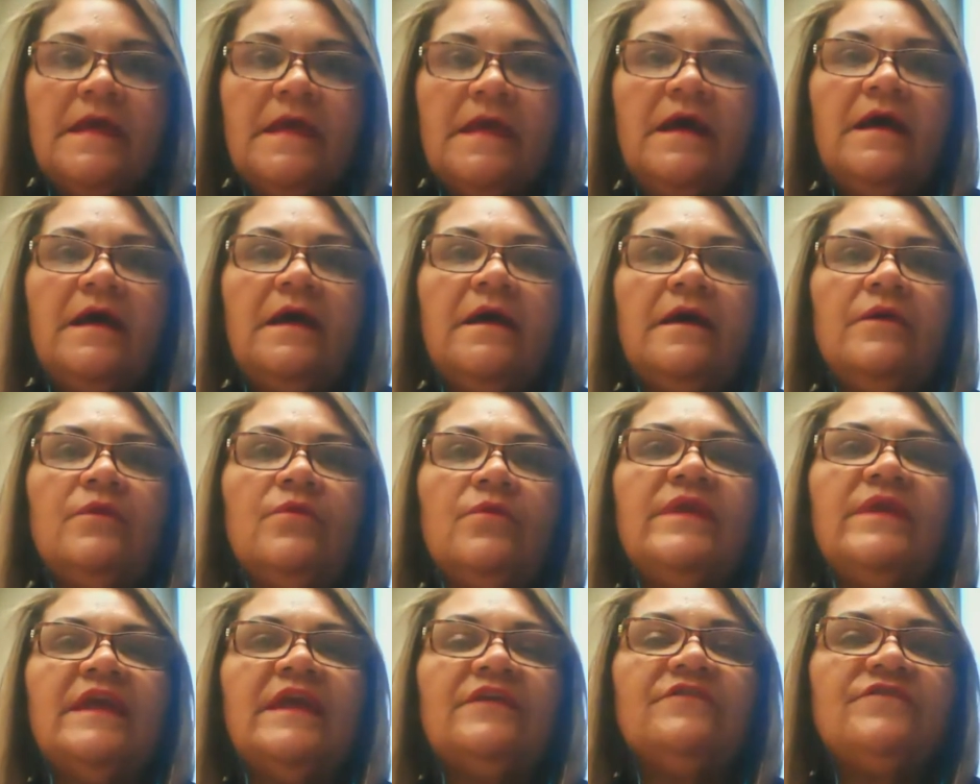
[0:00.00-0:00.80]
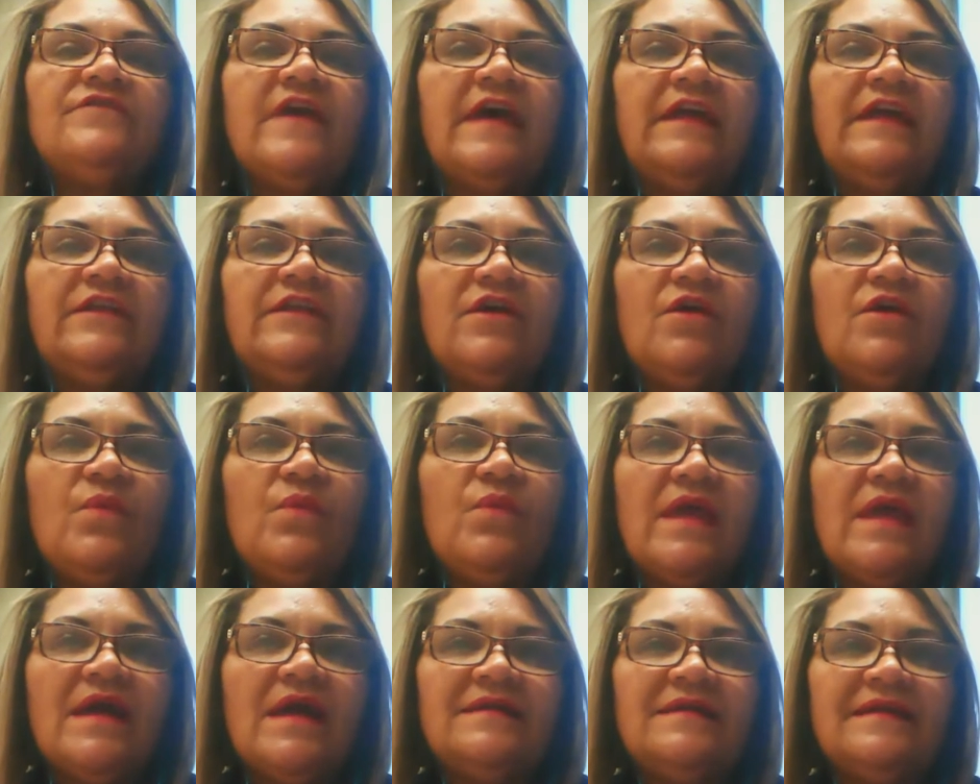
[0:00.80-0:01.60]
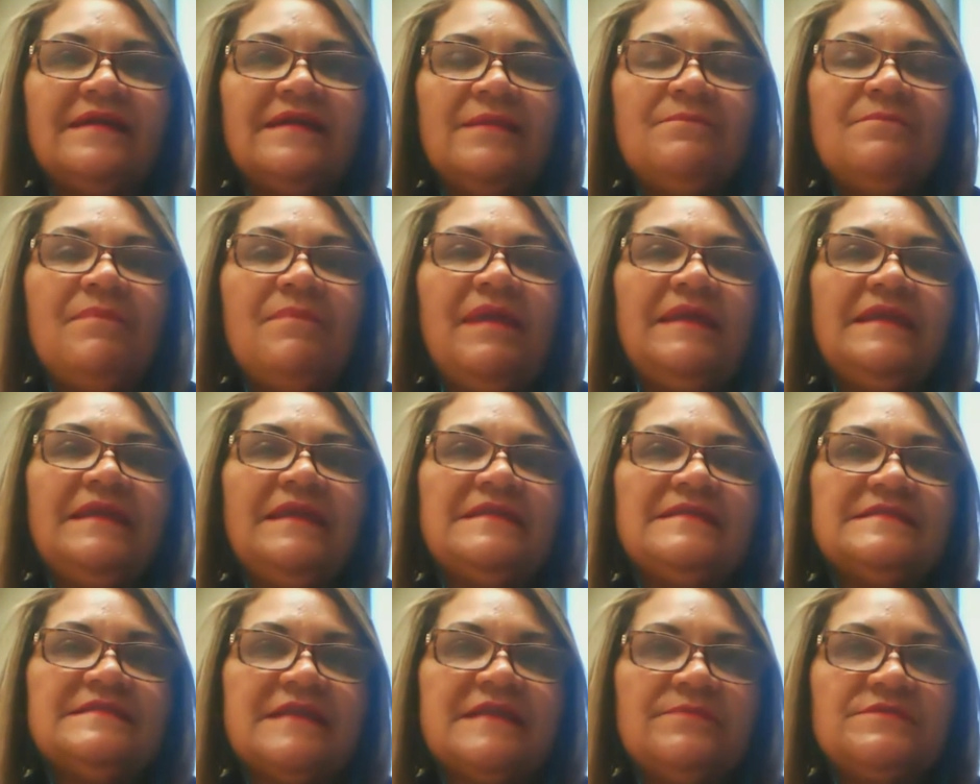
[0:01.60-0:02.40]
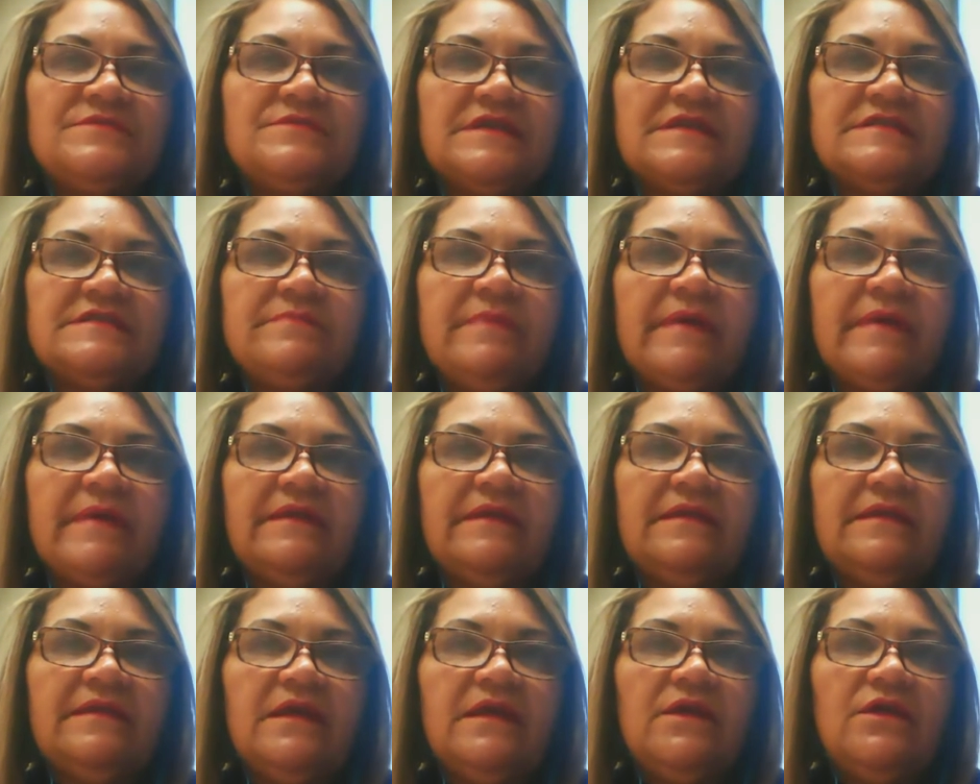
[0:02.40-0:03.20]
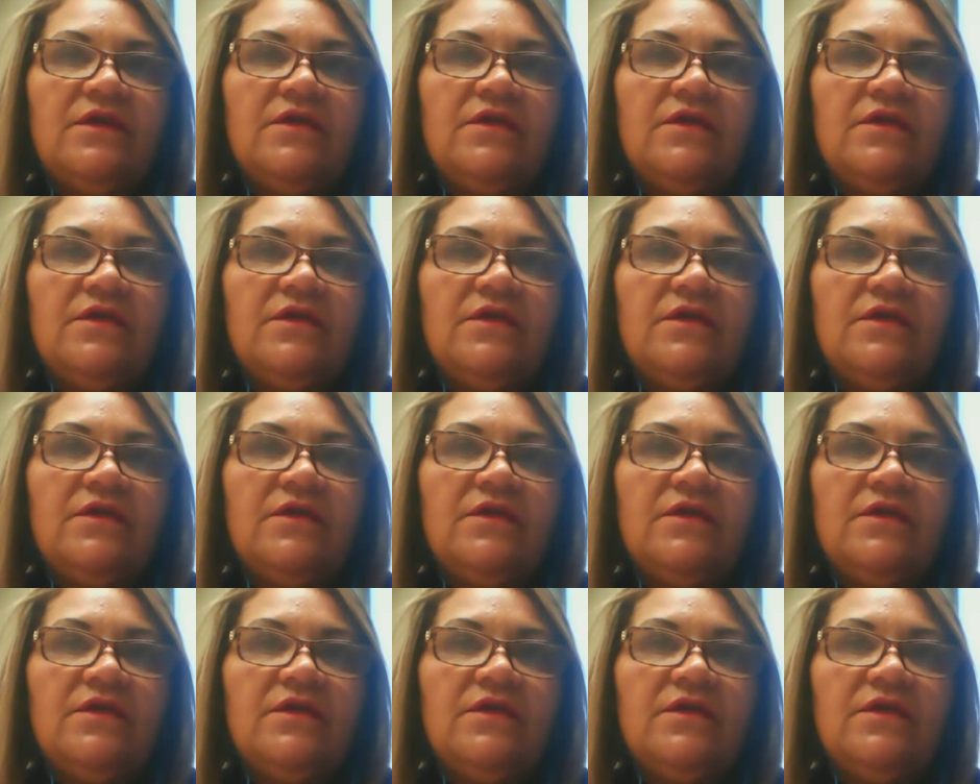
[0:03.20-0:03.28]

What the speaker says: We can find OER in many subjects, but